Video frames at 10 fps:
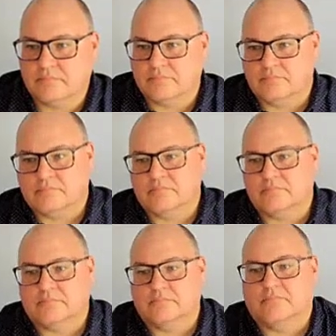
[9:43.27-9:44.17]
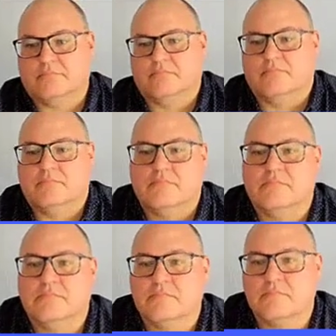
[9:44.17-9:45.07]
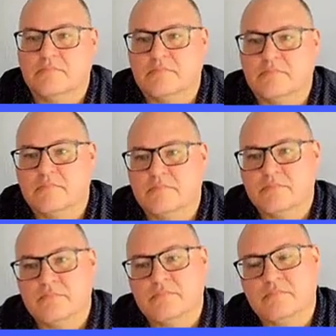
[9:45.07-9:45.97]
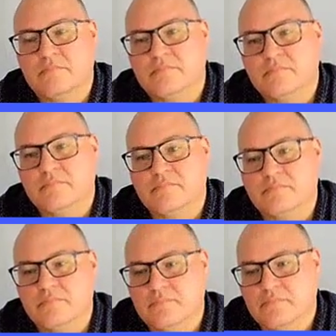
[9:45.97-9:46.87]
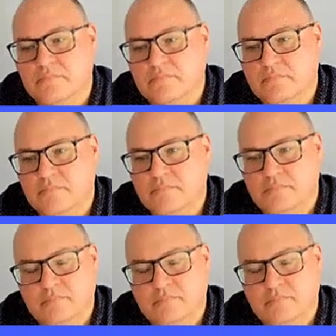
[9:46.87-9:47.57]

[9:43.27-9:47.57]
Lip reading: [no speech]